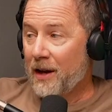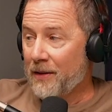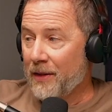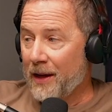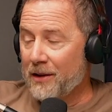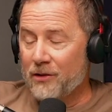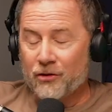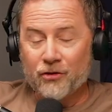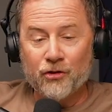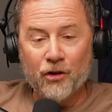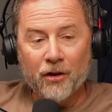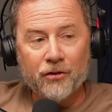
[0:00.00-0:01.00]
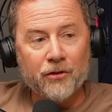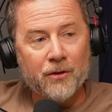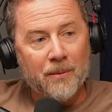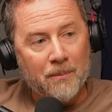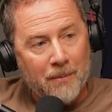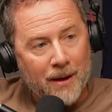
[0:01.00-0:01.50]
And that is just
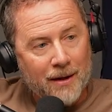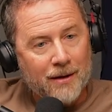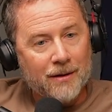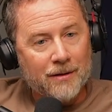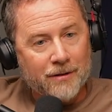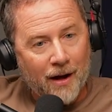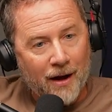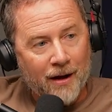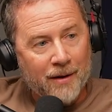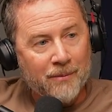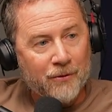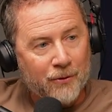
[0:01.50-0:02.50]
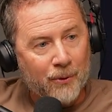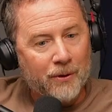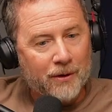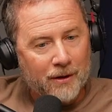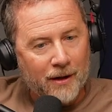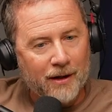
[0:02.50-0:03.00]
make time
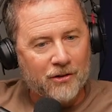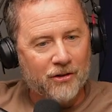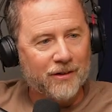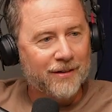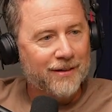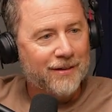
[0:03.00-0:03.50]
for connection,